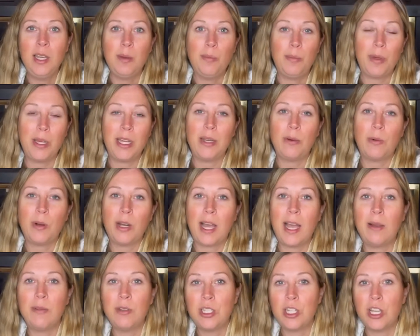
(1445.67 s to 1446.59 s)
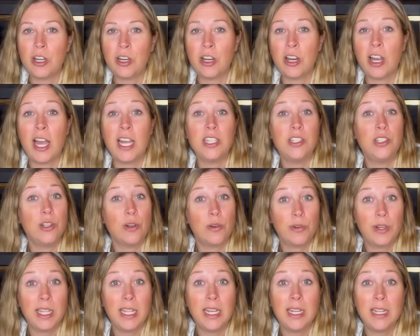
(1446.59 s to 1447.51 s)
but when I was younger, I
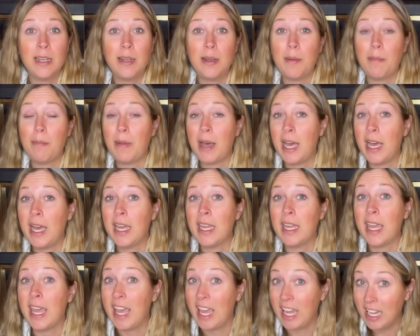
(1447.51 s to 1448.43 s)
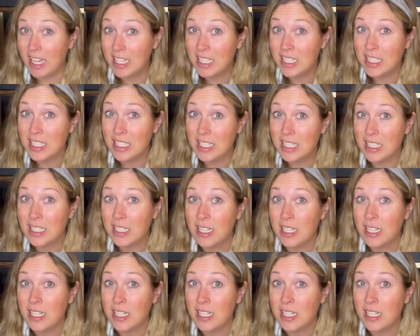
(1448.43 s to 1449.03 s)
donated my eggs